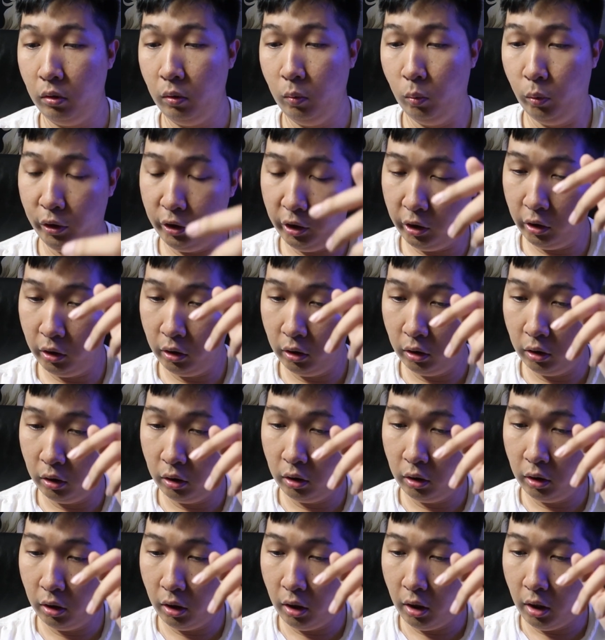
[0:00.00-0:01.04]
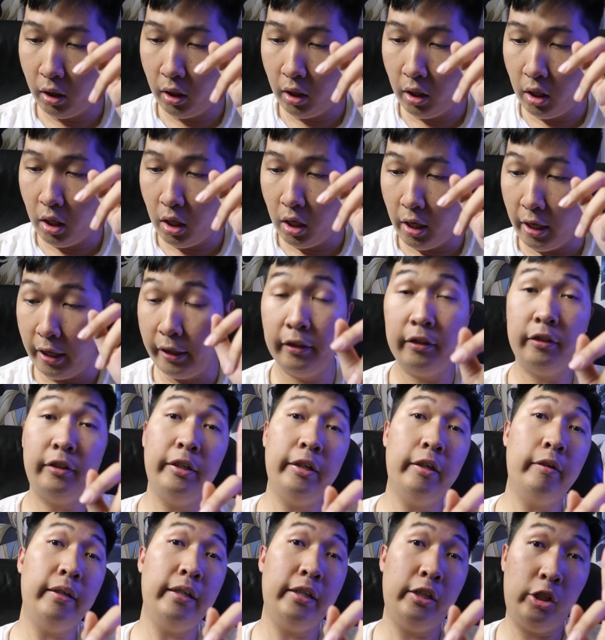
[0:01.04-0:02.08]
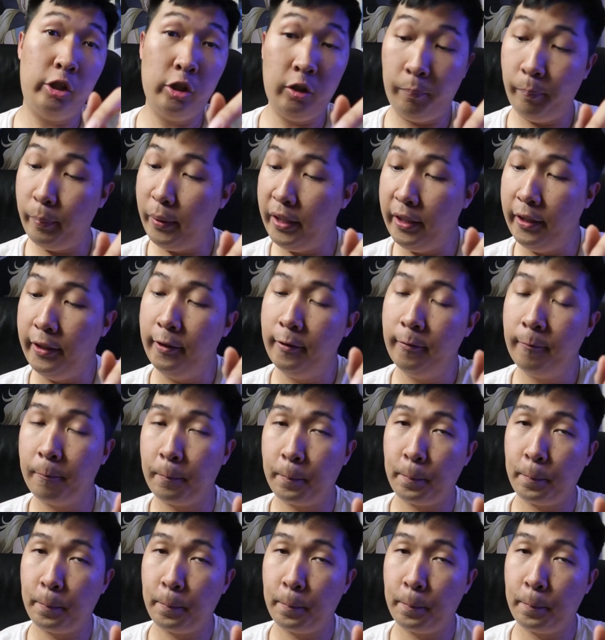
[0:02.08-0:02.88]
which in theory should be